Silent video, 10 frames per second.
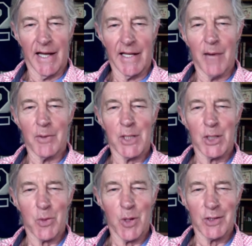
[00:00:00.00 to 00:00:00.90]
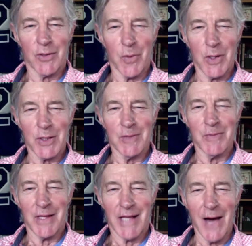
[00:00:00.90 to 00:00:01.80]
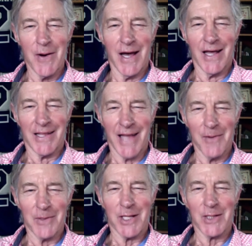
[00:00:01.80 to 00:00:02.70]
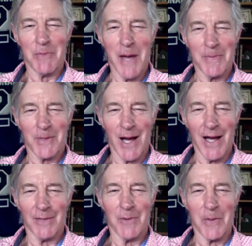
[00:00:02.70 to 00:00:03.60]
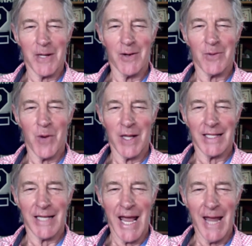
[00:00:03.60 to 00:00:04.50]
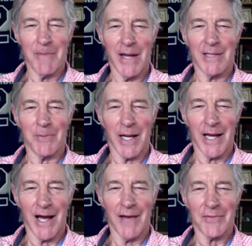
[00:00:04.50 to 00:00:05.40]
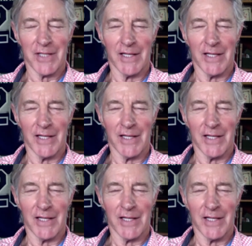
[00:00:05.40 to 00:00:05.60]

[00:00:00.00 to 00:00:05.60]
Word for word: And that was his words of wisdom. That, that was his pep talk. We went out and won the game, made the playoffs.